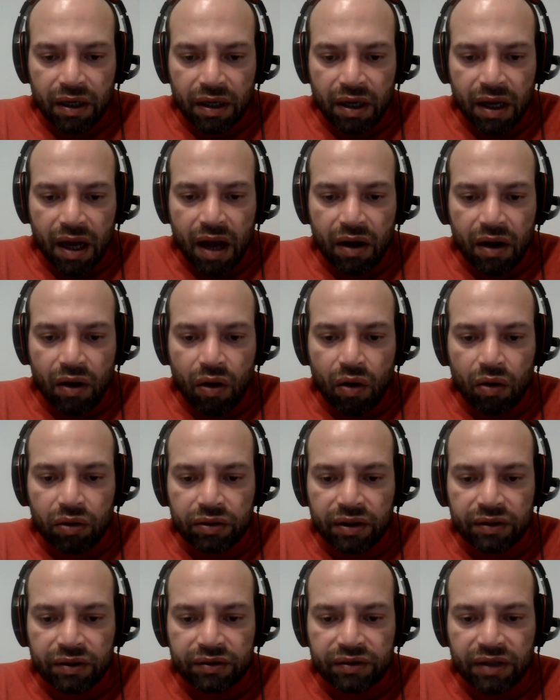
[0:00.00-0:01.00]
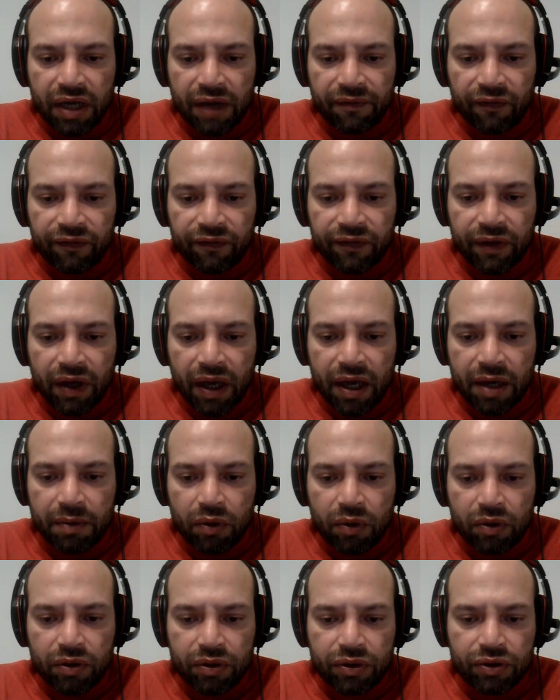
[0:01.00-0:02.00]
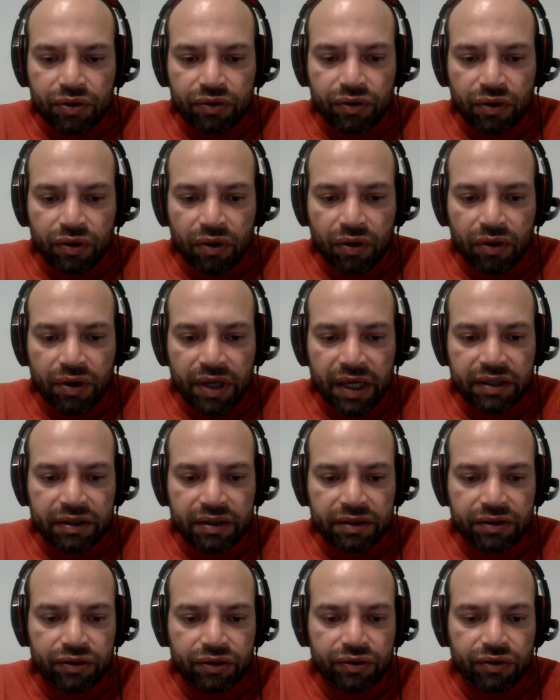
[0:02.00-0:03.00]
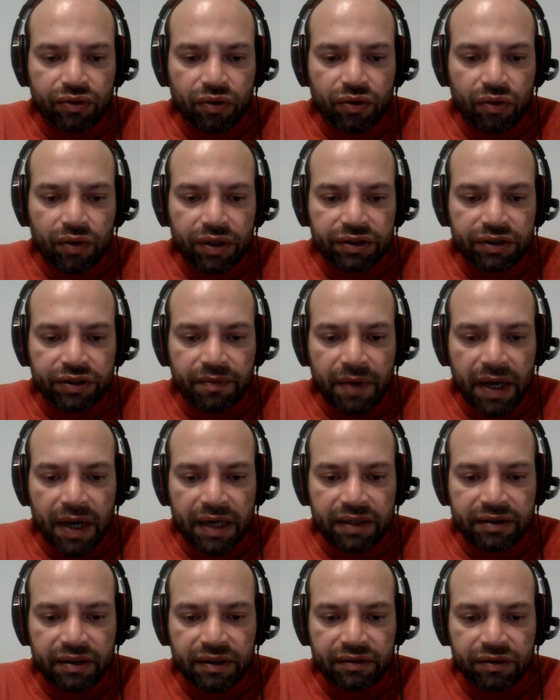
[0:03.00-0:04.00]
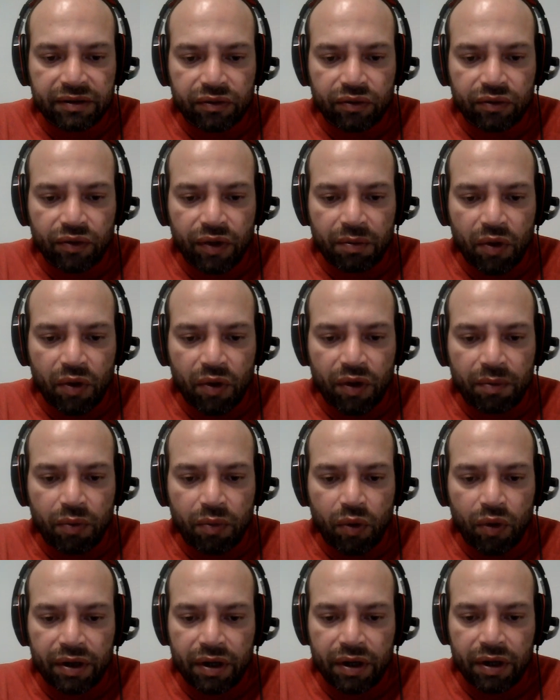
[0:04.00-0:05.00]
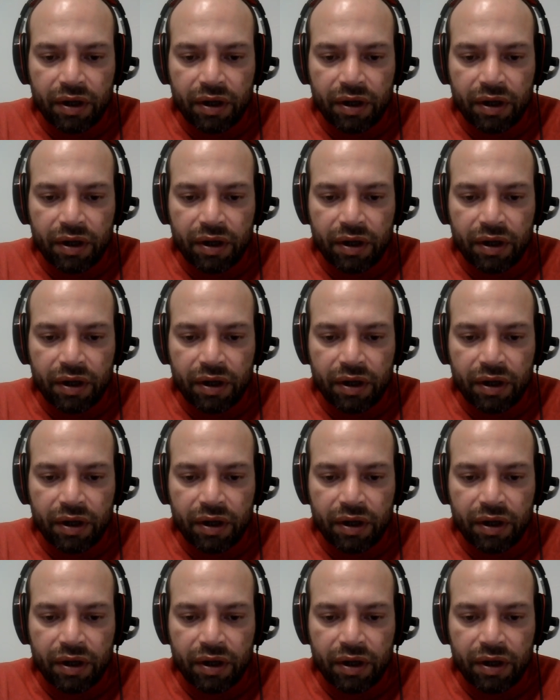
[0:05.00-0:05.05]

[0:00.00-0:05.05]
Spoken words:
an older type of cable used to connect storage devices to the motherboard.